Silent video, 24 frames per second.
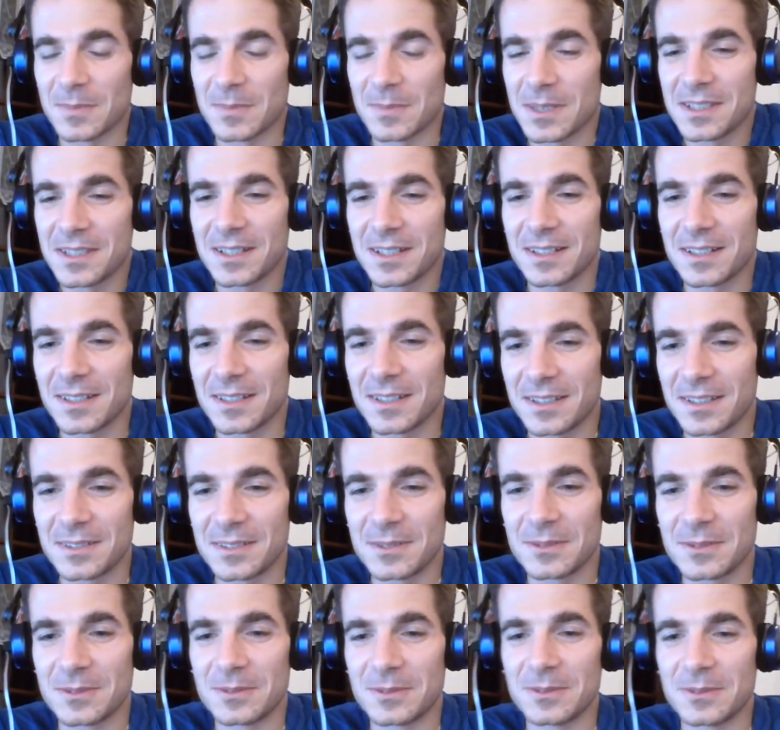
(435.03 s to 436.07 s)
Basically,
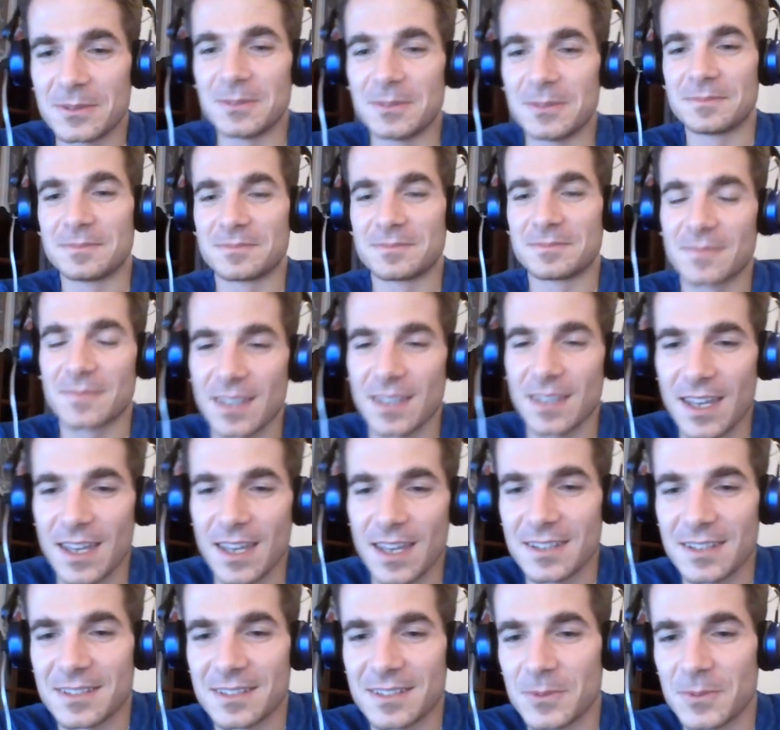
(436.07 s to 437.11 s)
you
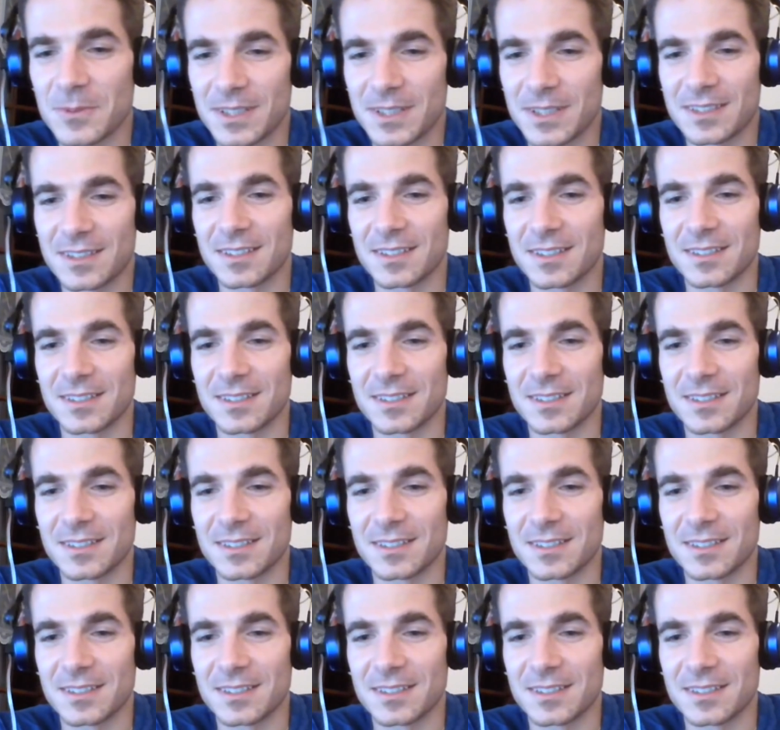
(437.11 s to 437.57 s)
end with